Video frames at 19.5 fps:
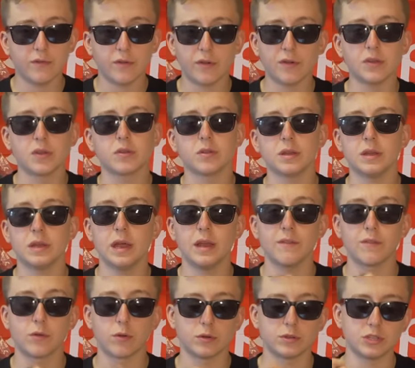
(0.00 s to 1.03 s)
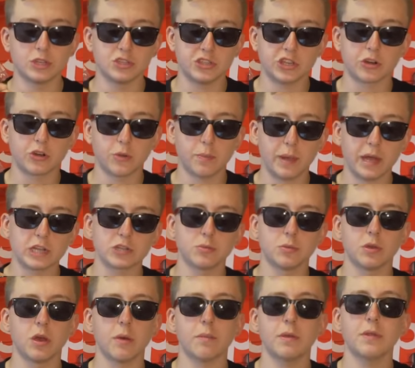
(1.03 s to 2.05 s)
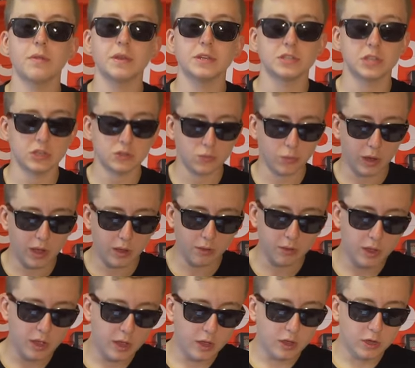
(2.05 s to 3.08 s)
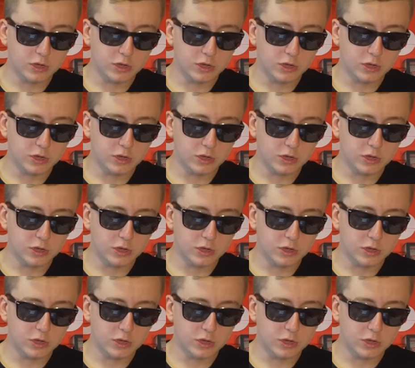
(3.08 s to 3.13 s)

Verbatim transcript: very clean, and of course the sticker packs will be coming in this as well.